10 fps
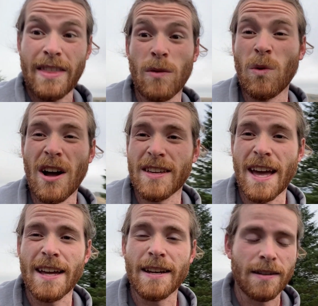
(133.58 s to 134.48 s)
they worth
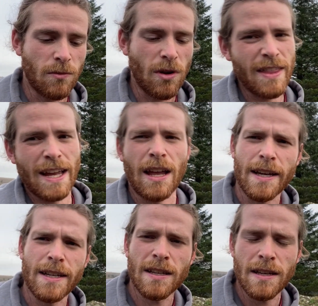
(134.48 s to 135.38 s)
getting? What are they
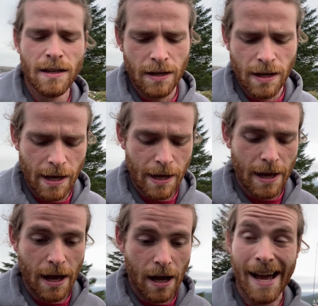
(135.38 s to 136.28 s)
like? I
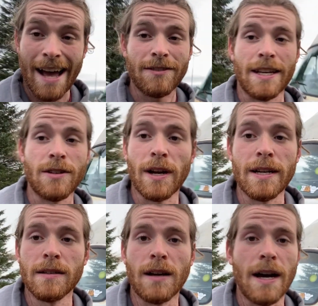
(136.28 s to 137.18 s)
have to say
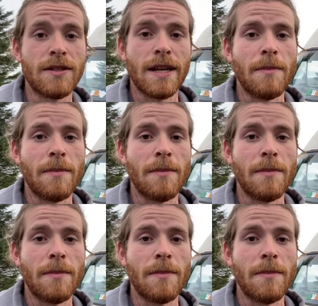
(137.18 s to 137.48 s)
great. I have to say